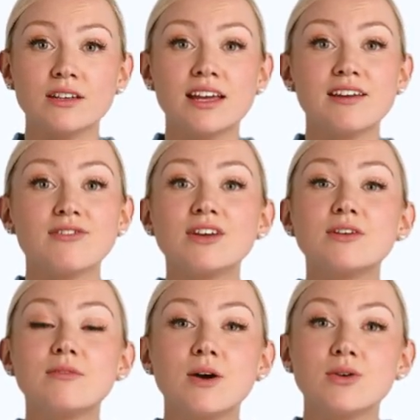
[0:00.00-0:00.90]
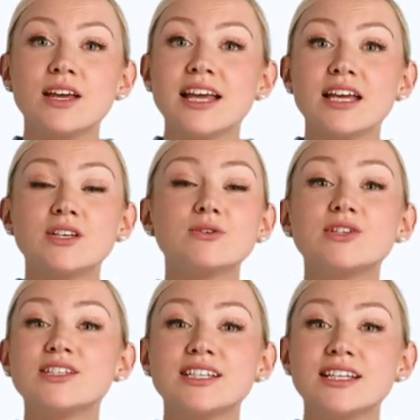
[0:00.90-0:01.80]
In View mode,
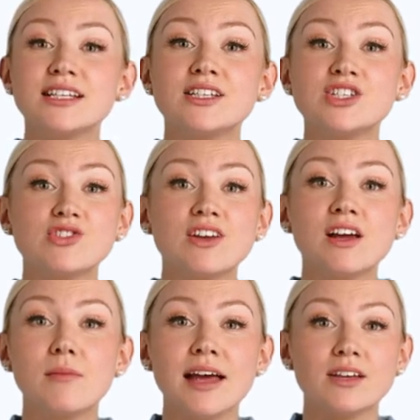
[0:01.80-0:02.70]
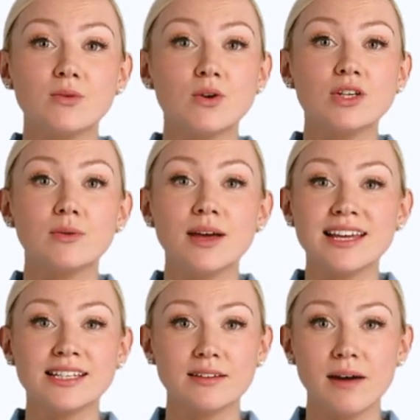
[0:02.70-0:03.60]
users see the trigger button where you
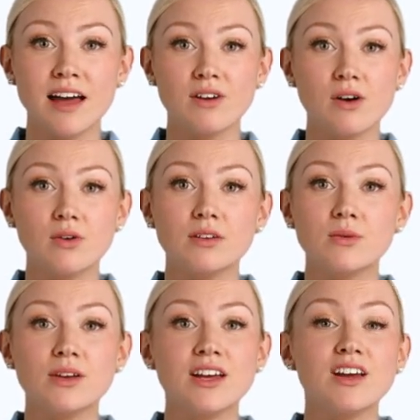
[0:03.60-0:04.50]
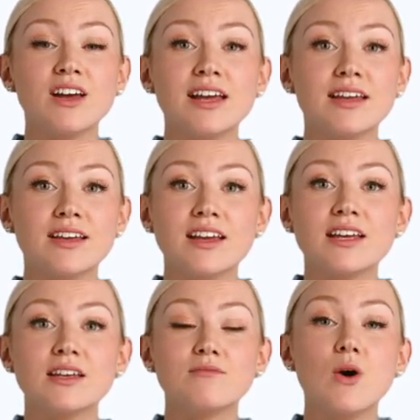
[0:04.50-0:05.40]
place the macro. When they click it,
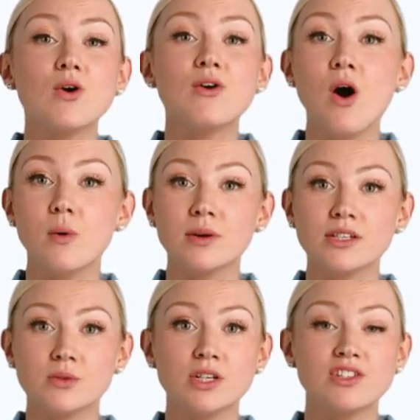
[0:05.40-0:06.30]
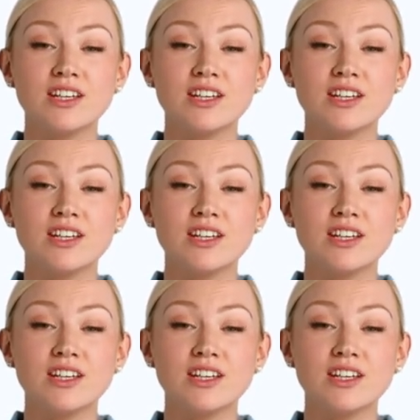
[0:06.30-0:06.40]
the modal opens with your